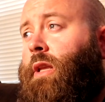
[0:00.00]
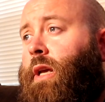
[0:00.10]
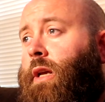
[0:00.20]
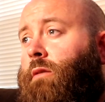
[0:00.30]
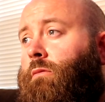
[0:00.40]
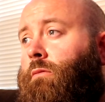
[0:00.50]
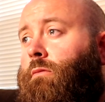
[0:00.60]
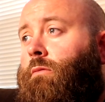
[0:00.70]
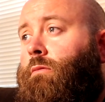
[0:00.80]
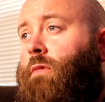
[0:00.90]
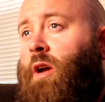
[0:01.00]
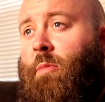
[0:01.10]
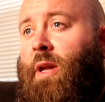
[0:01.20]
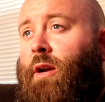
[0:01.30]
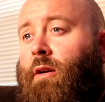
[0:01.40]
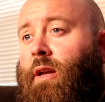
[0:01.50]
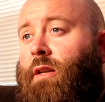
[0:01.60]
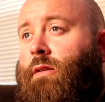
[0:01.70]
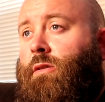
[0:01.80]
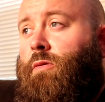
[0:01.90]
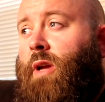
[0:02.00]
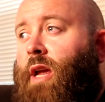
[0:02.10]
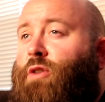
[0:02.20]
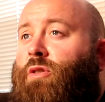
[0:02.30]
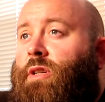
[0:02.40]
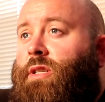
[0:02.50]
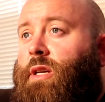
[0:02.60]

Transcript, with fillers: They come here and get to occasionally